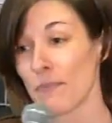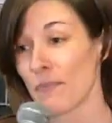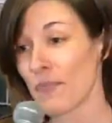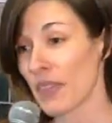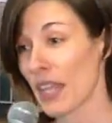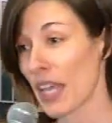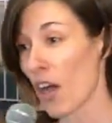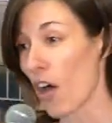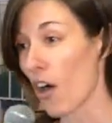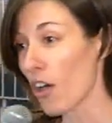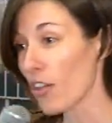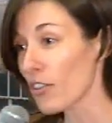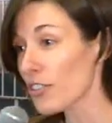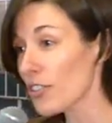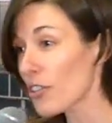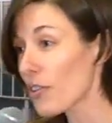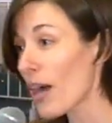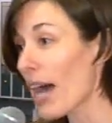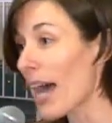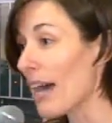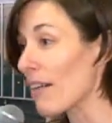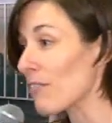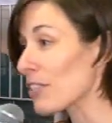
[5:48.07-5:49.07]
And they
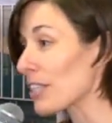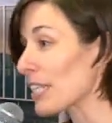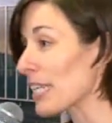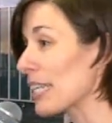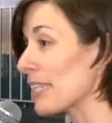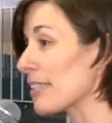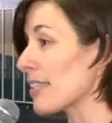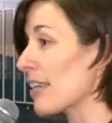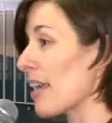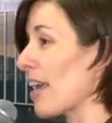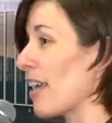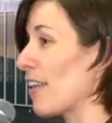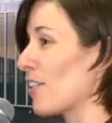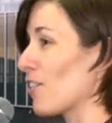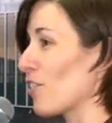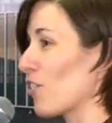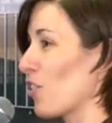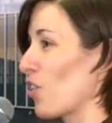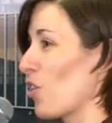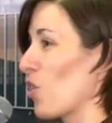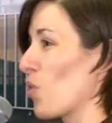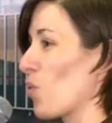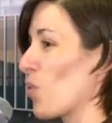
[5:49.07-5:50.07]
also have to contend
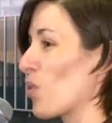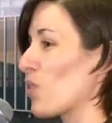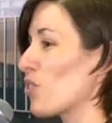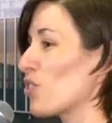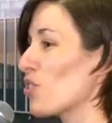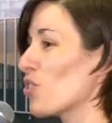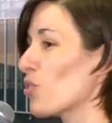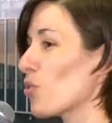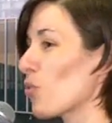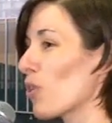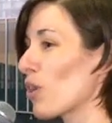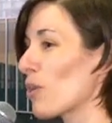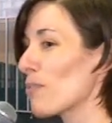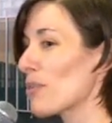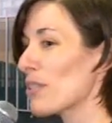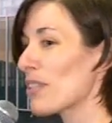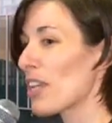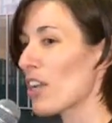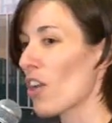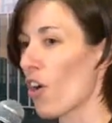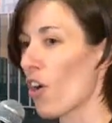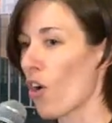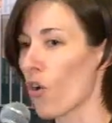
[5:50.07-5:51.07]
with storms that